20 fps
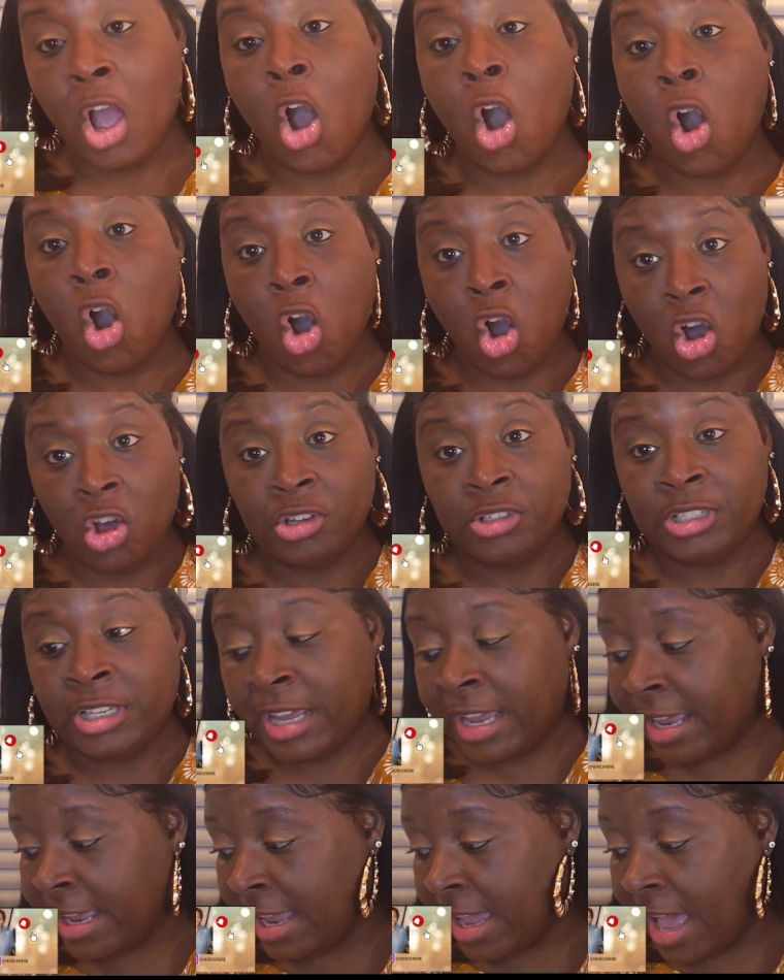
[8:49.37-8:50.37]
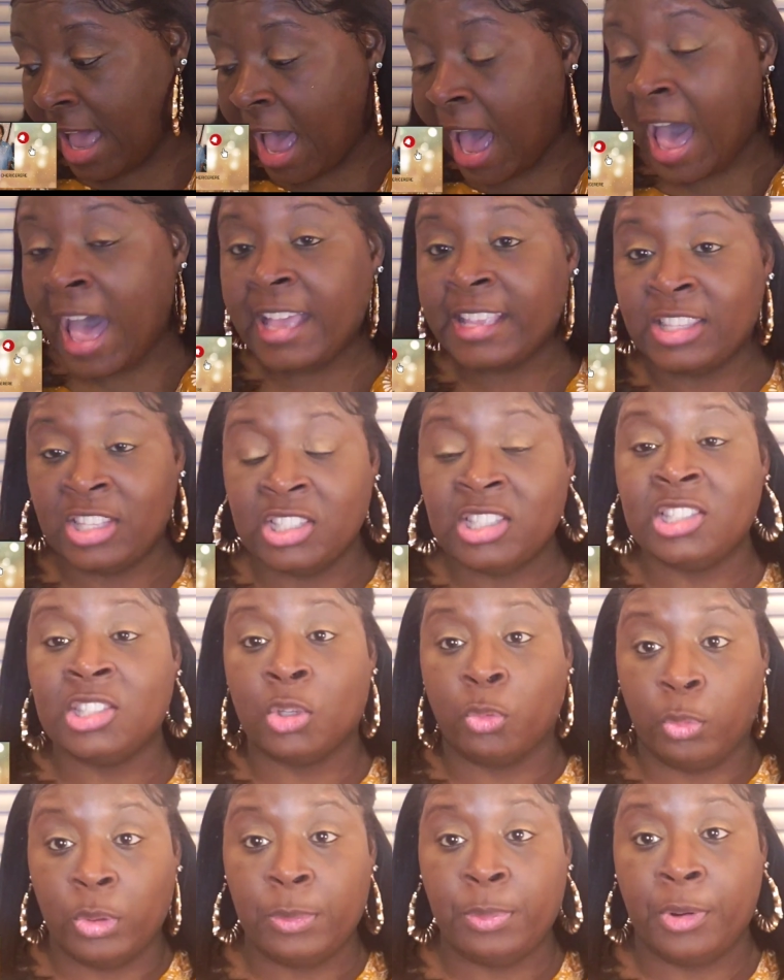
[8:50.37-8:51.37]
All day. I This is
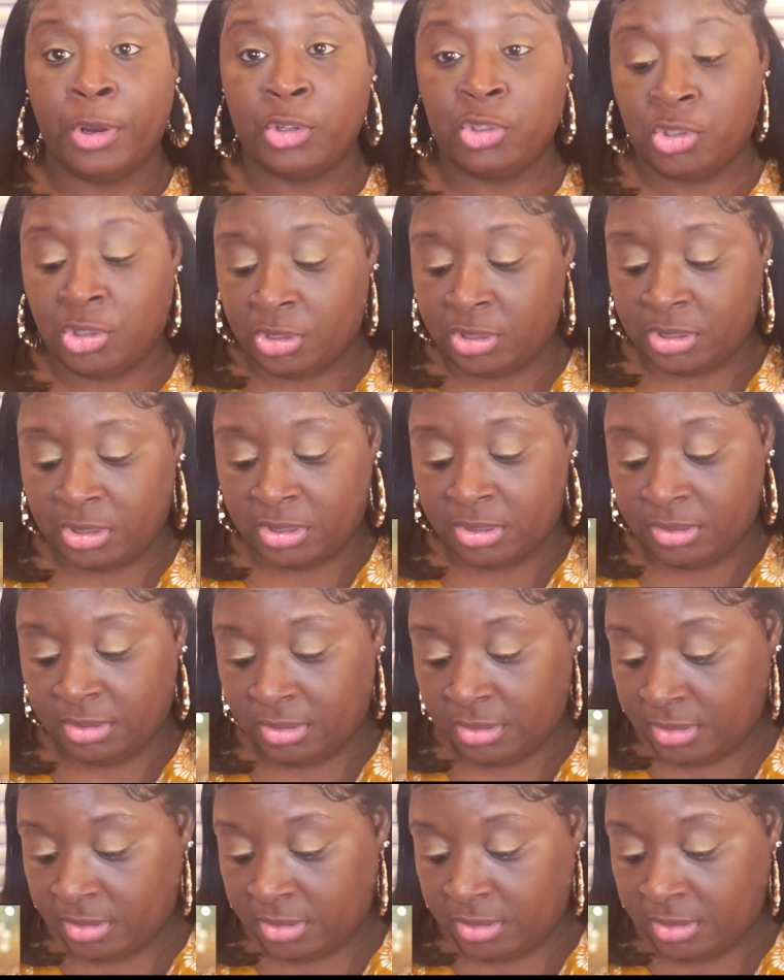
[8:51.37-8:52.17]
a repurchase.